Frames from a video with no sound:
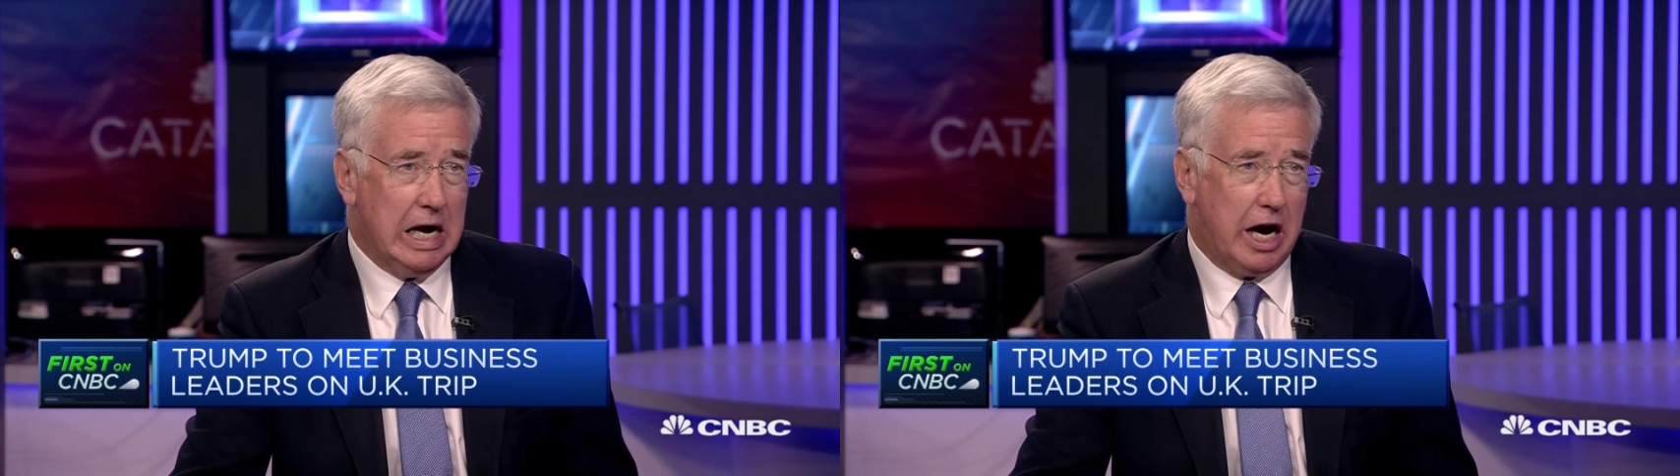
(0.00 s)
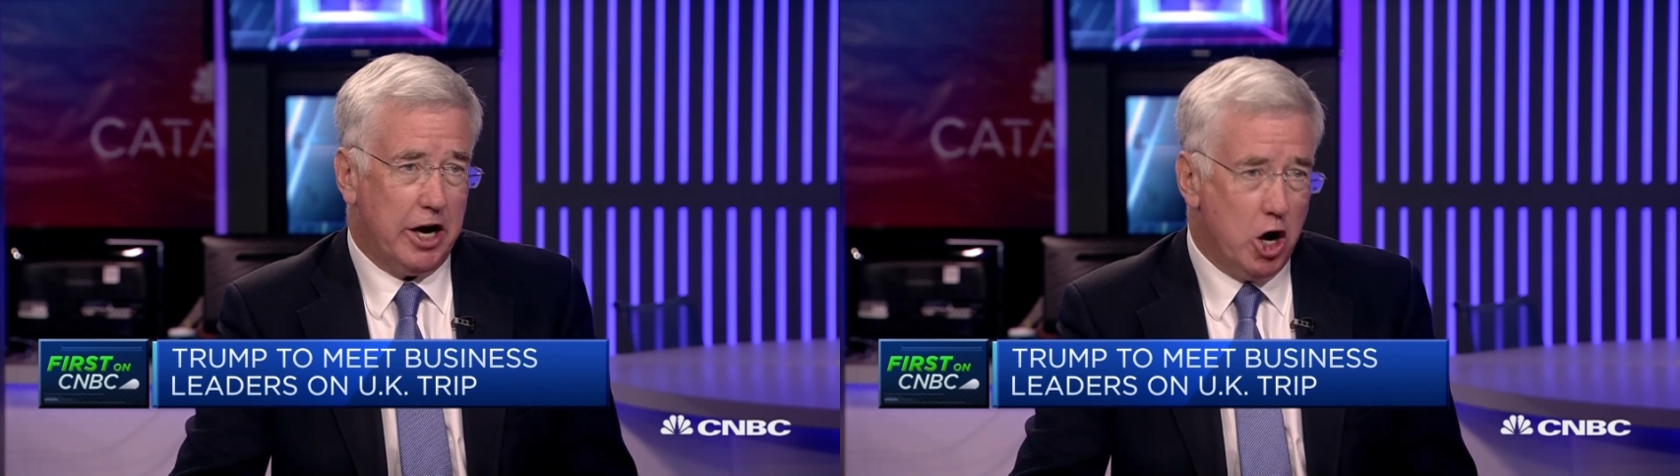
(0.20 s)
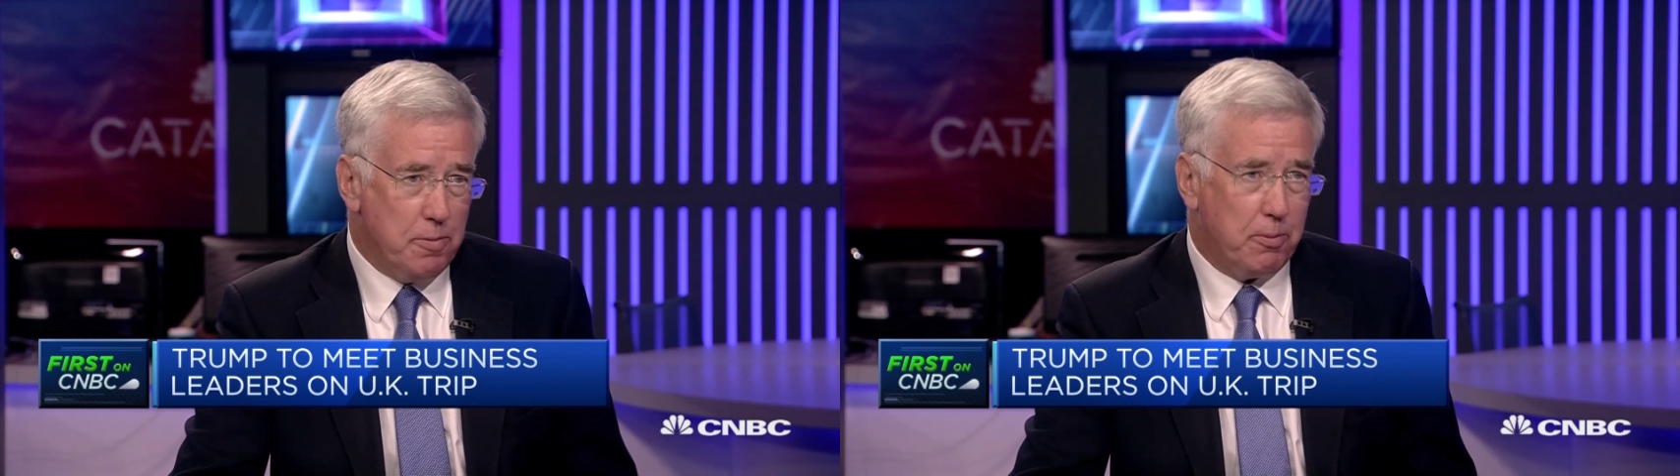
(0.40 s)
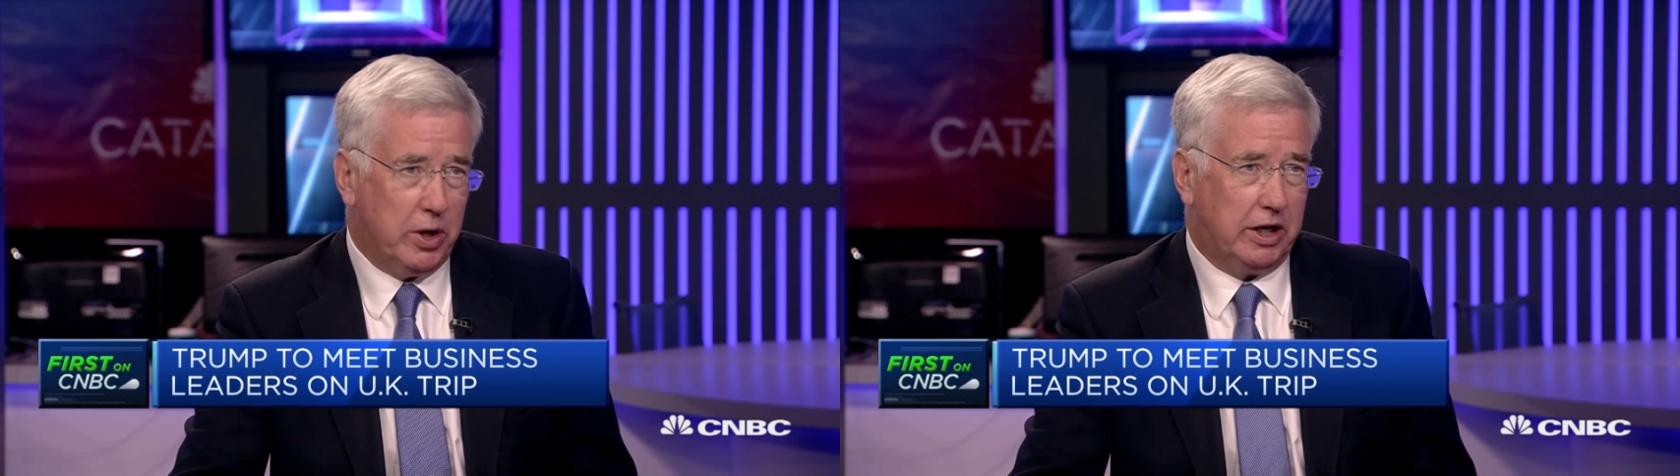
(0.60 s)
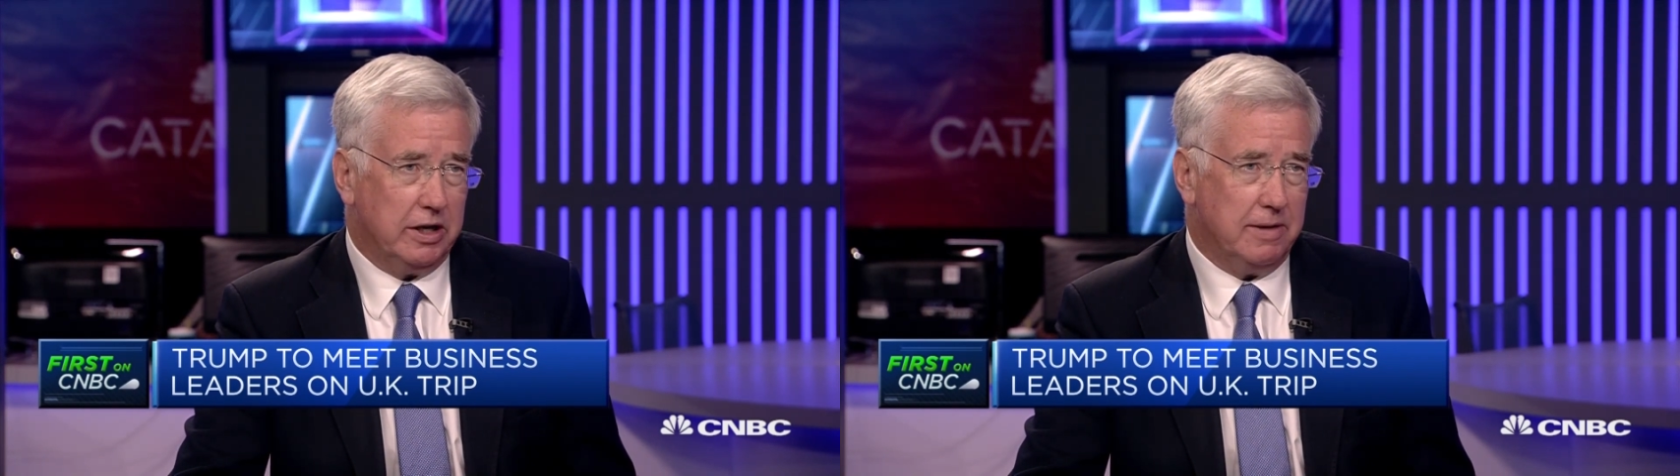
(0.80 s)
I hope
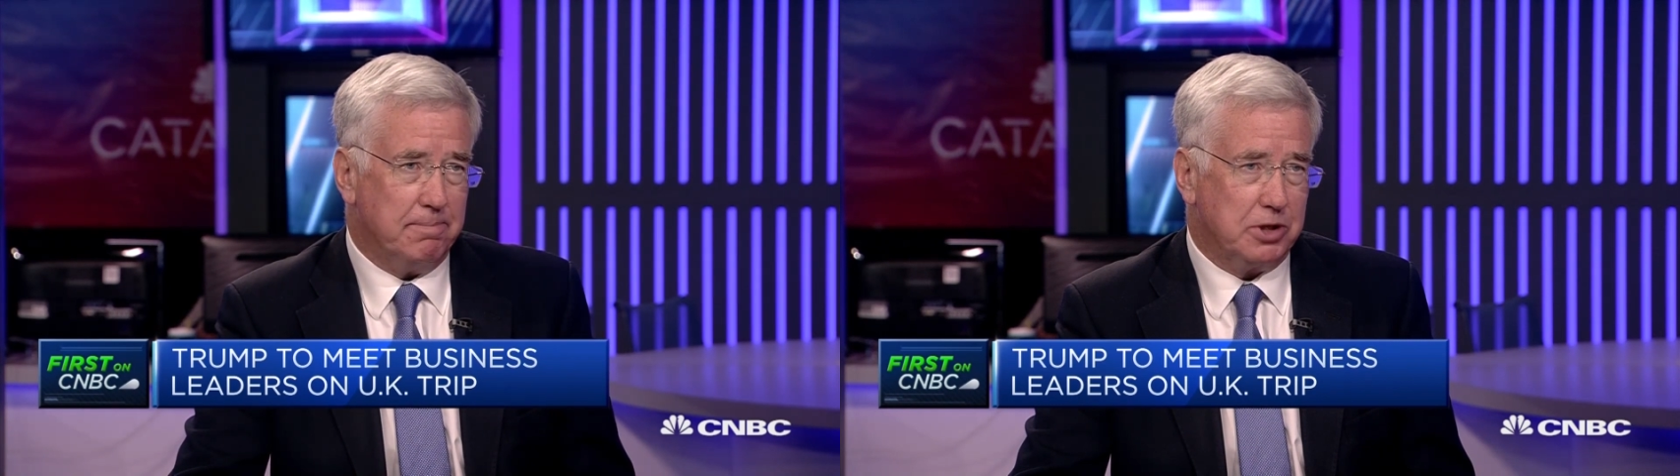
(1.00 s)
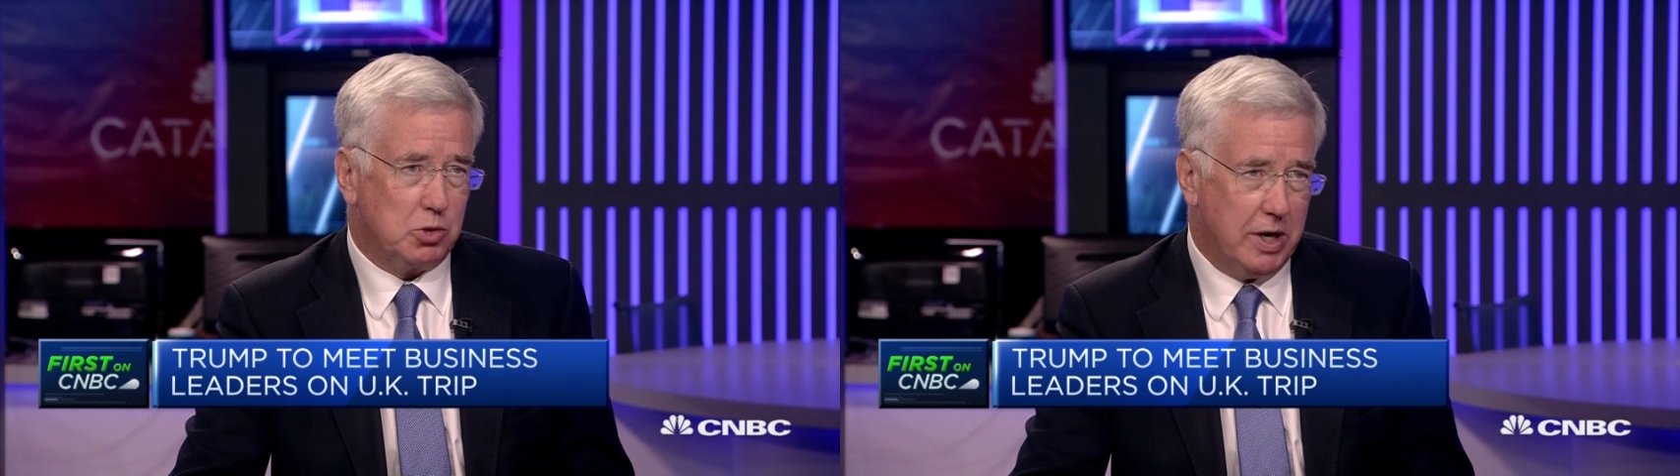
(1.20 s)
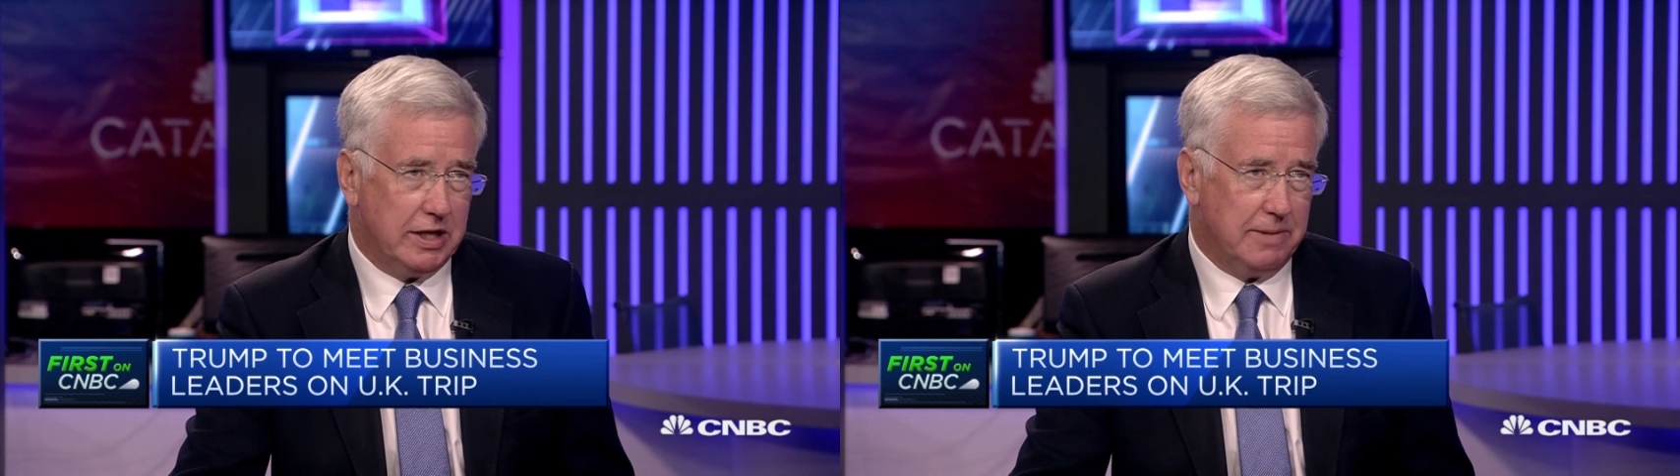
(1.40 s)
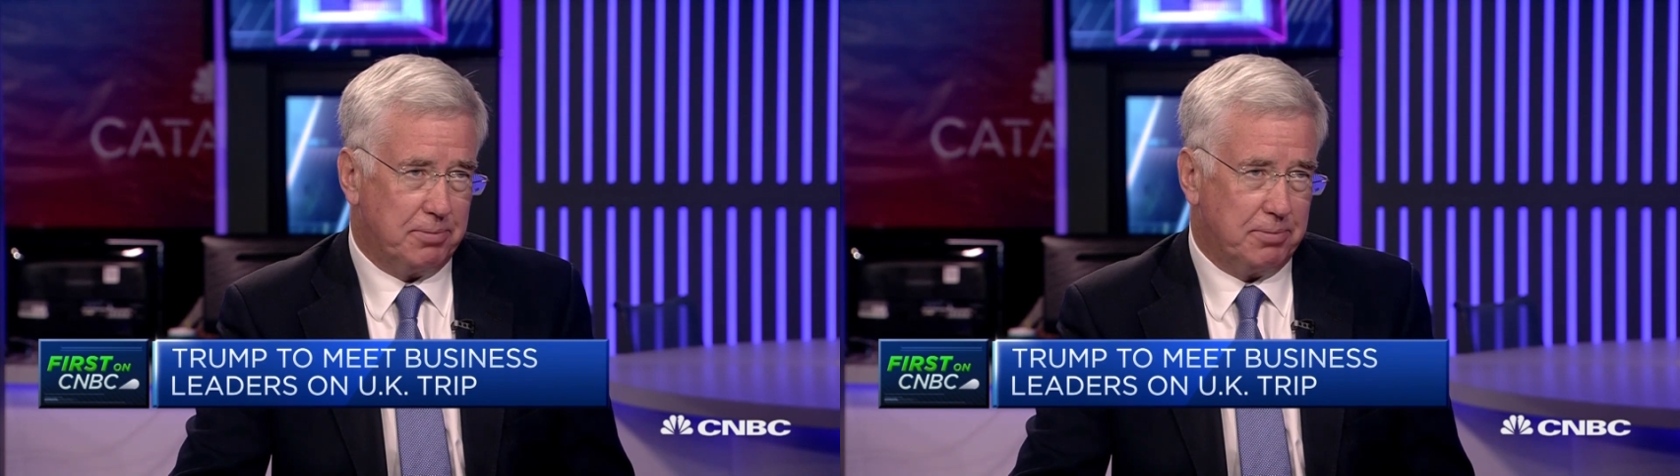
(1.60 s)
we can persuade